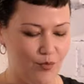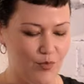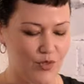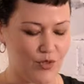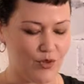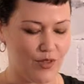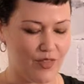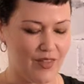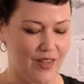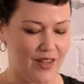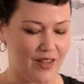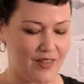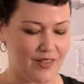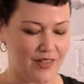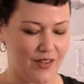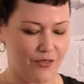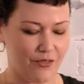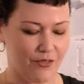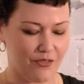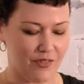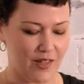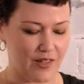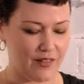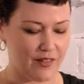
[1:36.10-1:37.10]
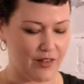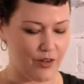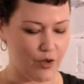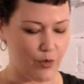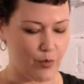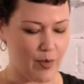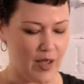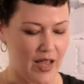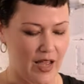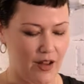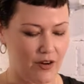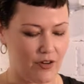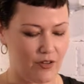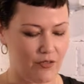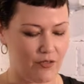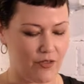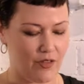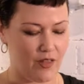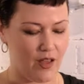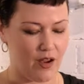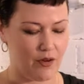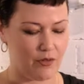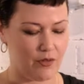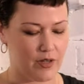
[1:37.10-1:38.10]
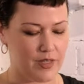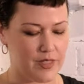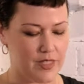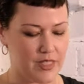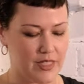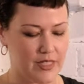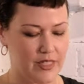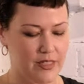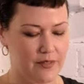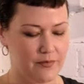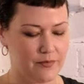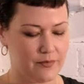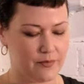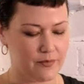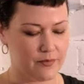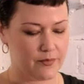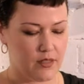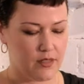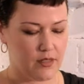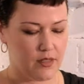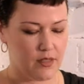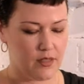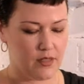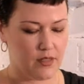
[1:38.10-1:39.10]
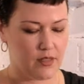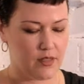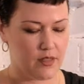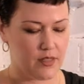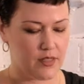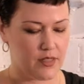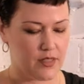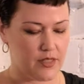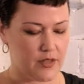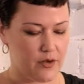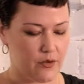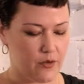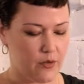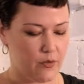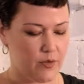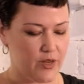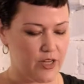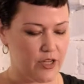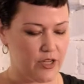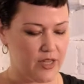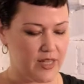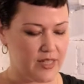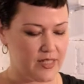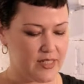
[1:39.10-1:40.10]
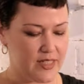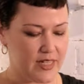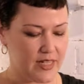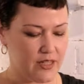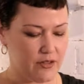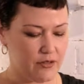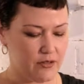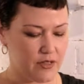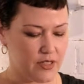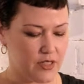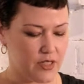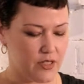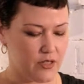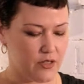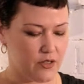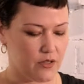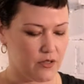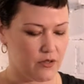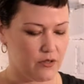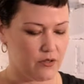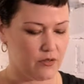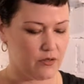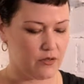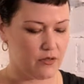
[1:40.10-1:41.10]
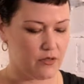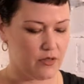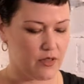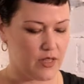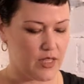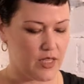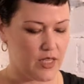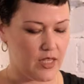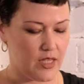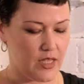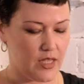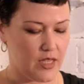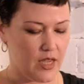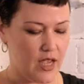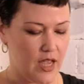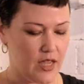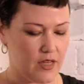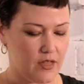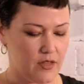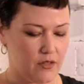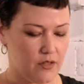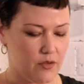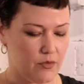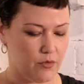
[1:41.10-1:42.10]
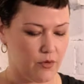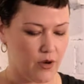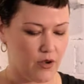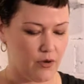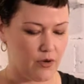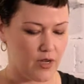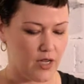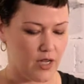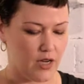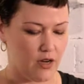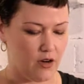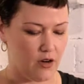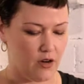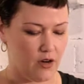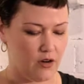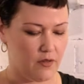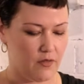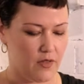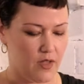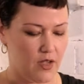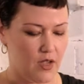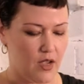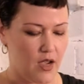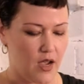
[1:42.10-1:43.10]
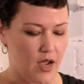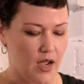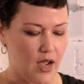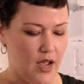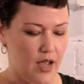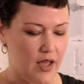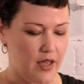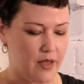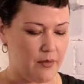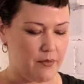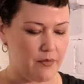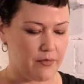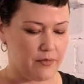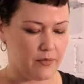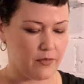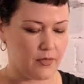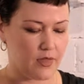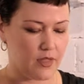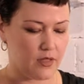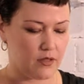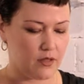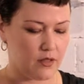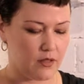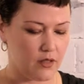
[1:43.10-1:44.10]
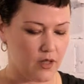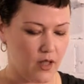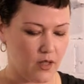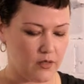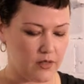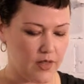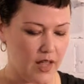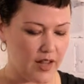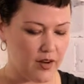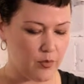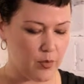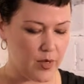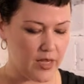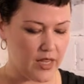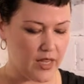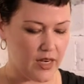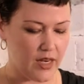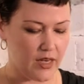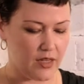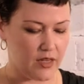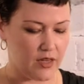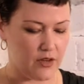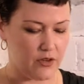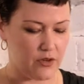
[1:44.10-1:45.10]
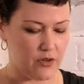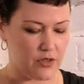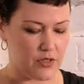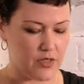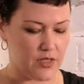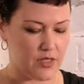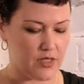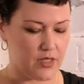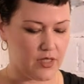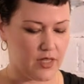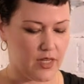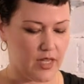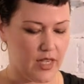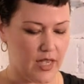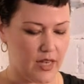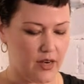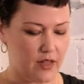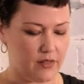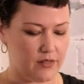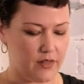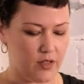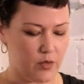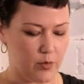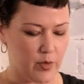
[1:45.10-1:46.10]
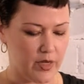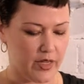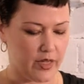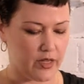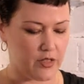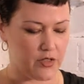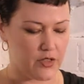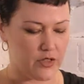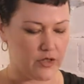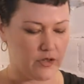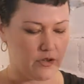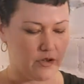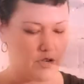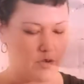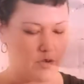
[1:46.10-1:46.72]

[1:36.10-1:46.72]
So I think it's a fun little pattern for that reason. So when you get down to the end of the row here, a lot of beginning knitters get a little bit concerned